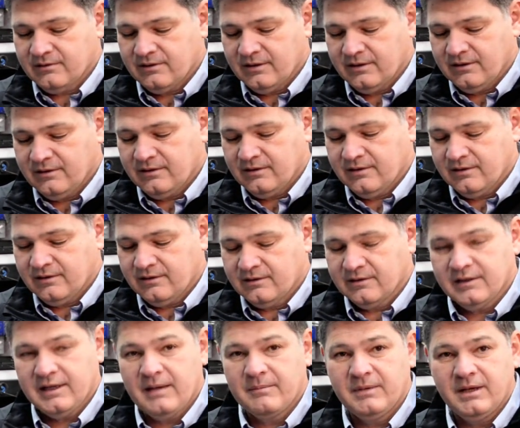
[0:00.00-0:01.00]
And
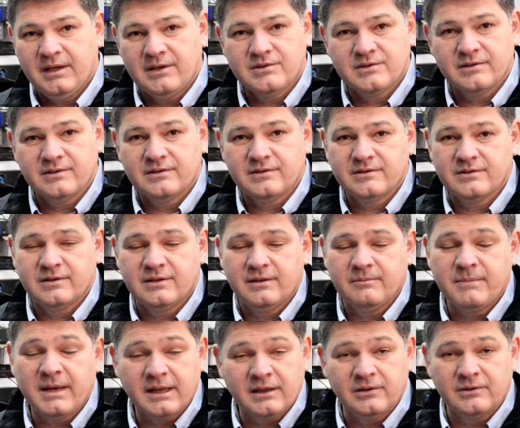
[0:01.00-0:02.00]
the laminations, the
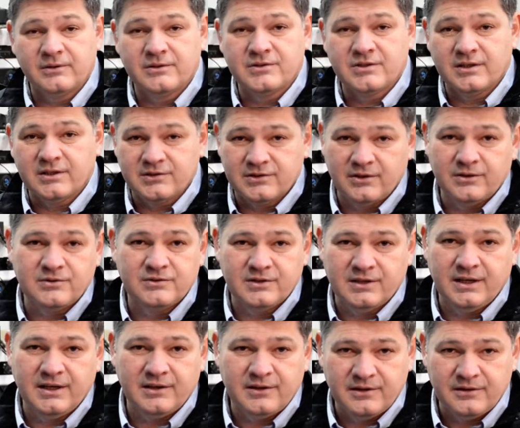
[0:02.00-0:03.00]
metallurgy
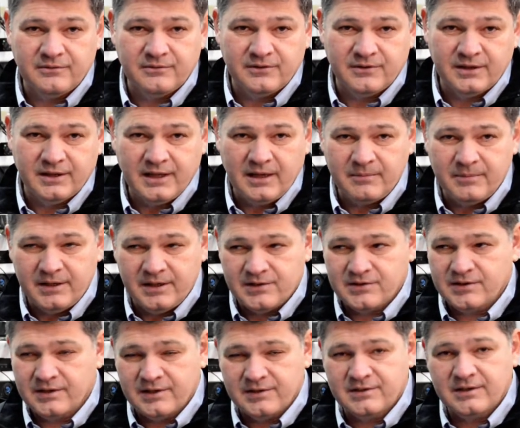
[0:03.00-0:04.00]
associated with the
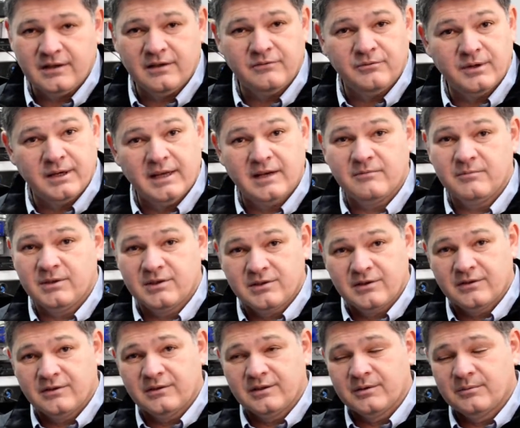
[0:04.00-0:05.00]
lamination itself, what kind of
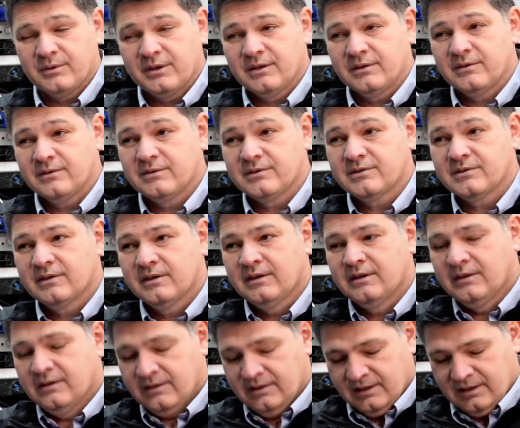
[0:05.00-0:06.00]
material did we use?
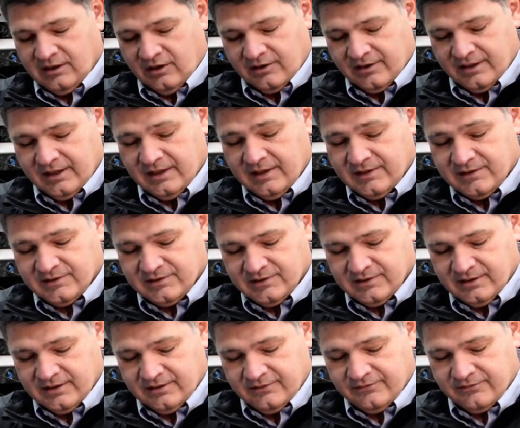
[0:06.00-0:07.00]
In our case,
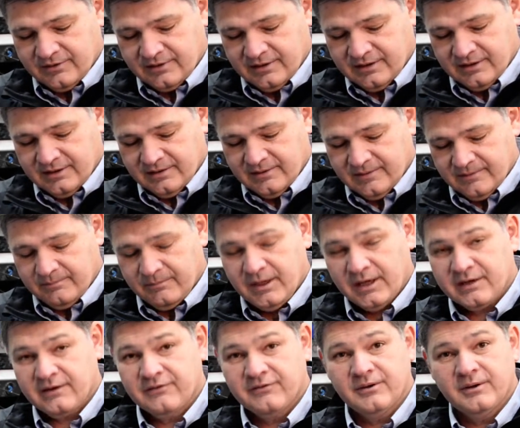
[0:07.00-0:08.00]
for the
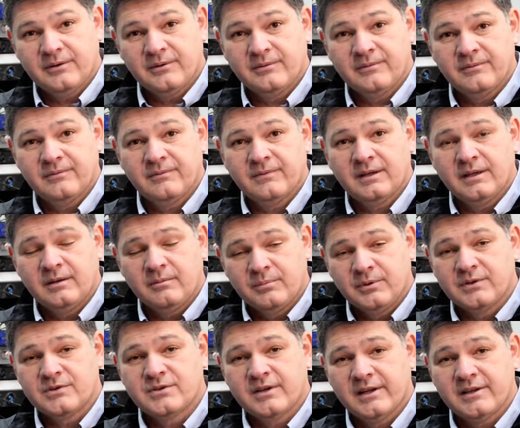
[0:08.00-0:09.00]
microphone
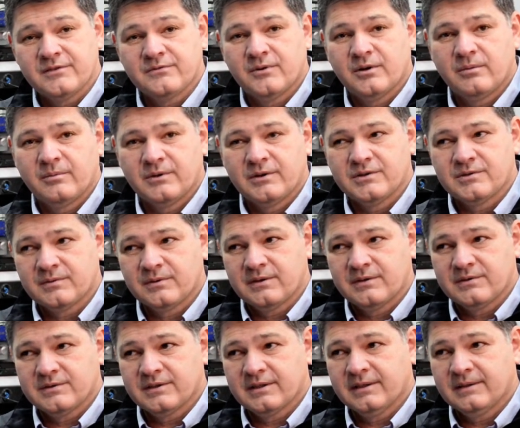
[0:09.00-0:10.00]
input transformers, we
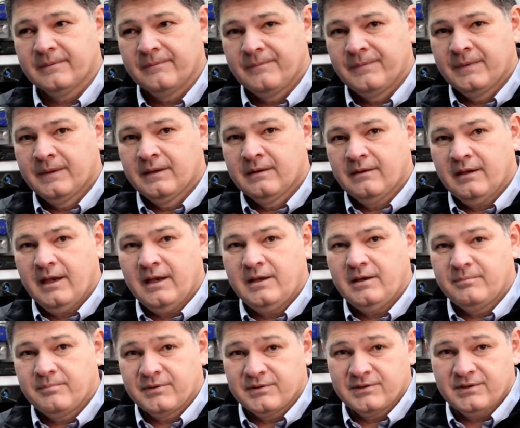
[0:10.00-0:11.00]
use
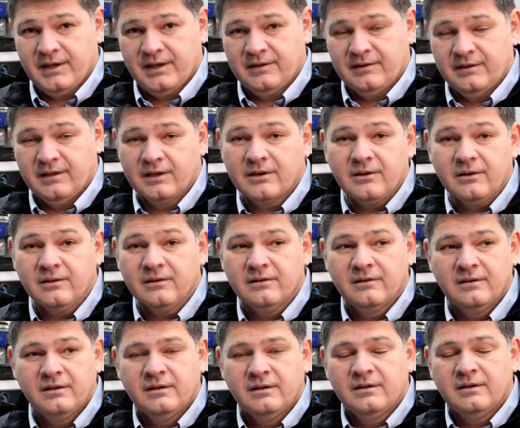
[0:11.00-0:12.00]
80% nickel.
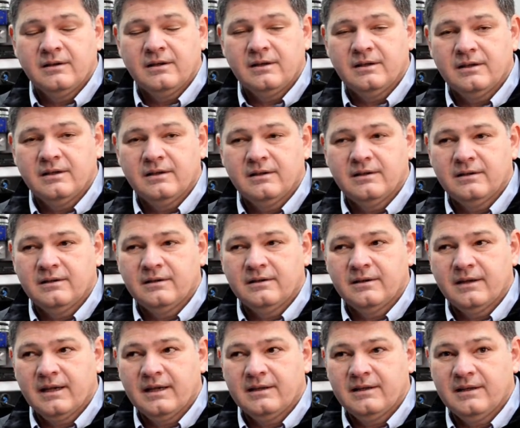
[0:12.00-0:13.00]

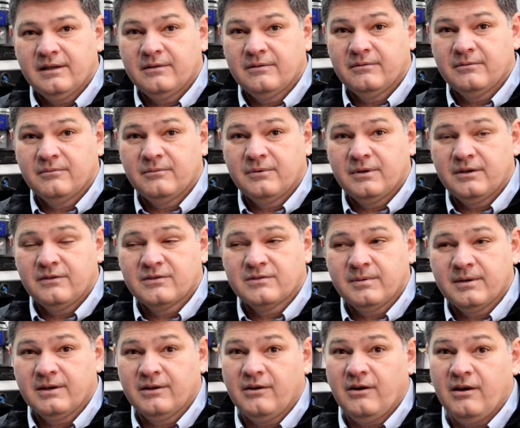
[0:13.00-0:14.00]
And then we
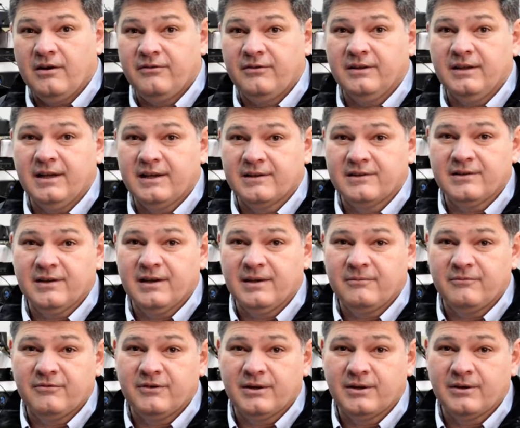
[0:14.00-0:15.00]
spent an awful lot of
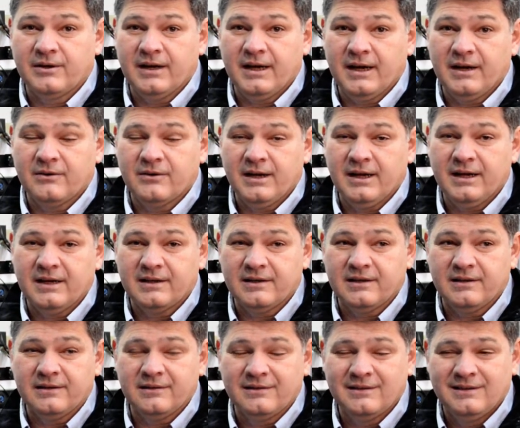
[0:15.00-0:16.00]
time figuring out how
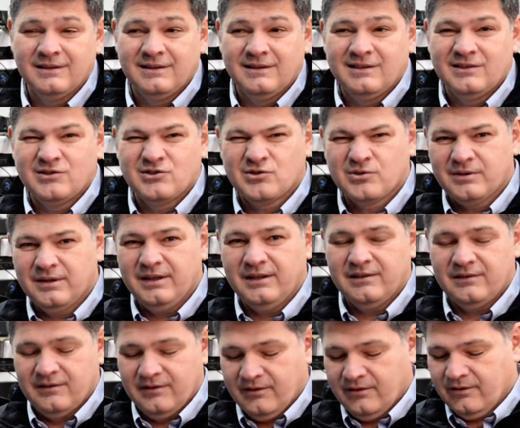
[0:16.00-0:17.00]
to treat
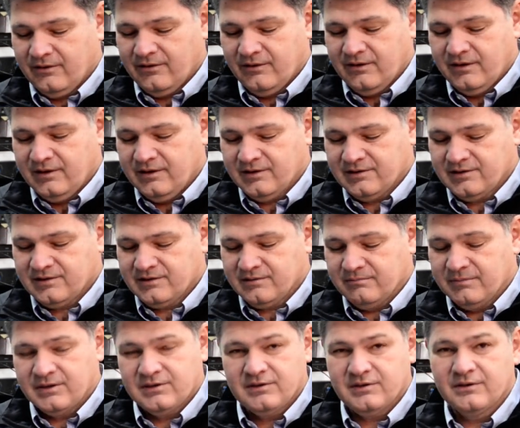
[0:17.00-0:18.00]
this
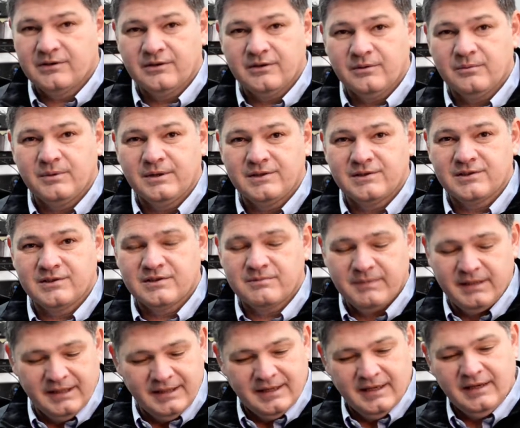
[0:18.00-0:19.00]
material once it's
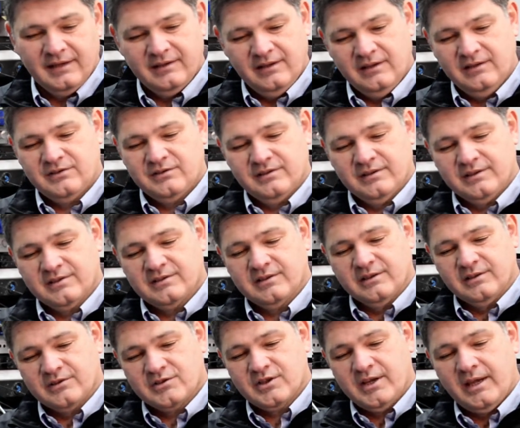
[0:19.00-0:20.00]
been cut into this
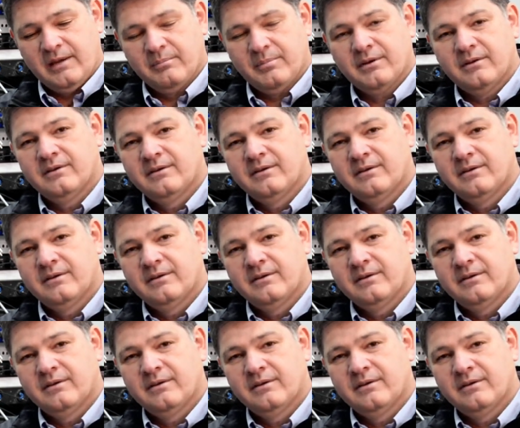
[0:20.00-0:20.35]
little shape.